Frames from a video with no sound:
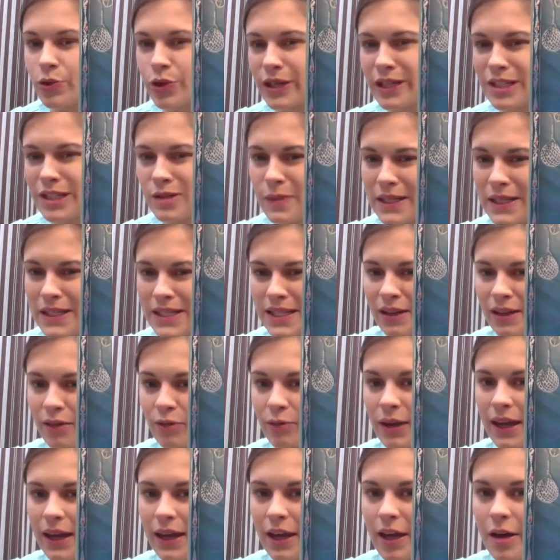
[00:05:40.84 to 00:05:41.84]
makeup, but
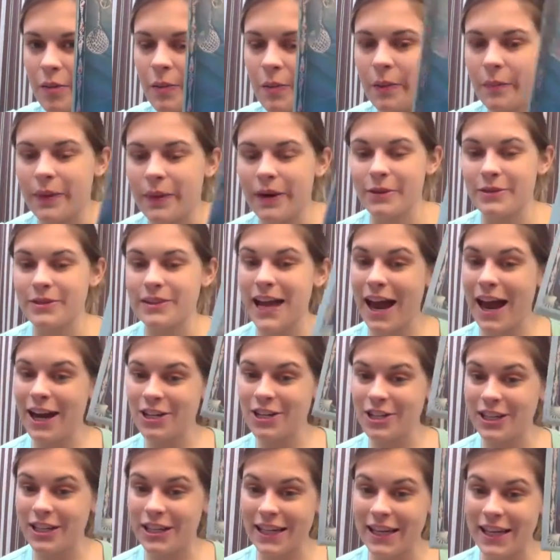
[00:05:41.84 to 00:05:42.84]
it's actually
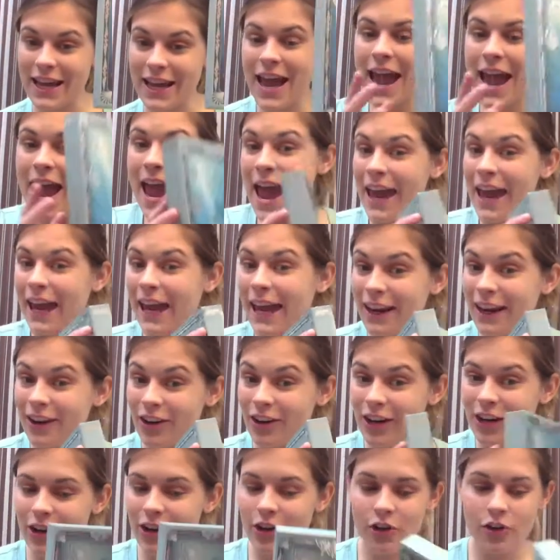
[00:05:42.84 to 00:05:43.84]
Ariel
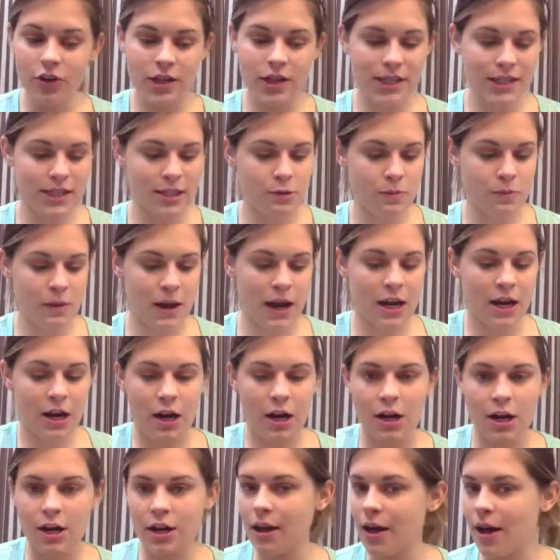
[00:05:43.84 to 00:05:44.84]
inspired
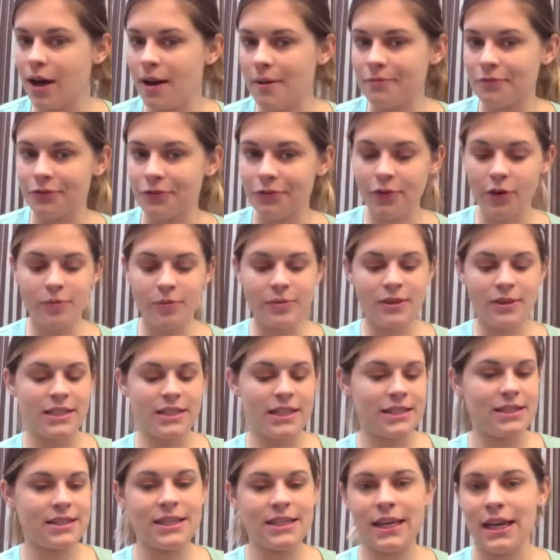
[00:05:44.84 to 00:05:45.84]
from the Disney
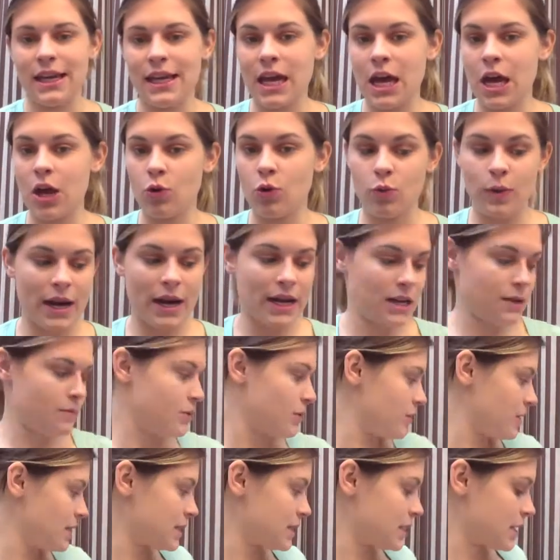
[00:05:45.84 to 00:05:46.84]
Raining Beauties
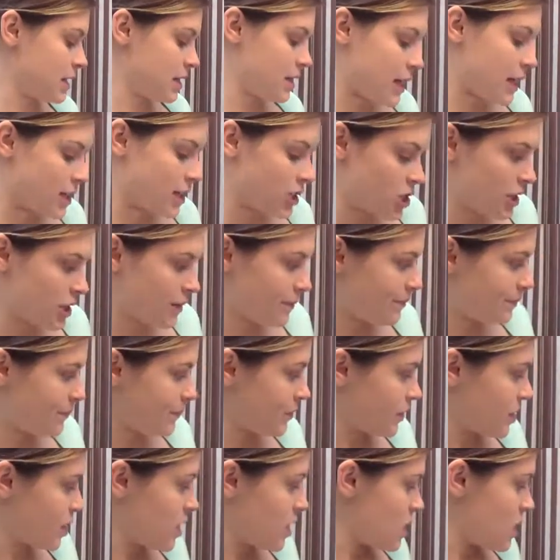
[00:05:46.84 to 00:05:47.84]
collection.
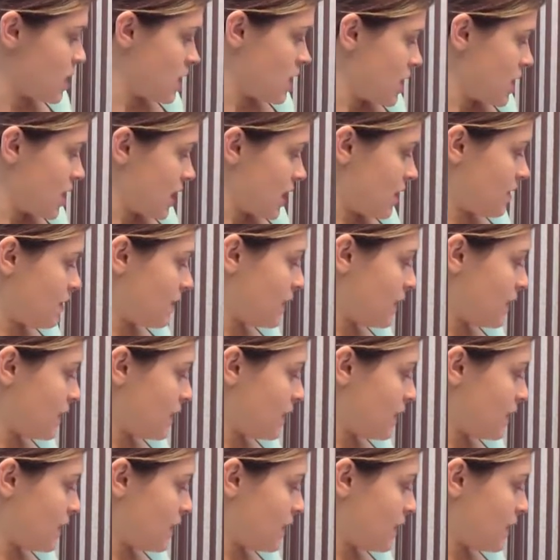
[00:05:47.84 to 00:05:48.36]
And there's just a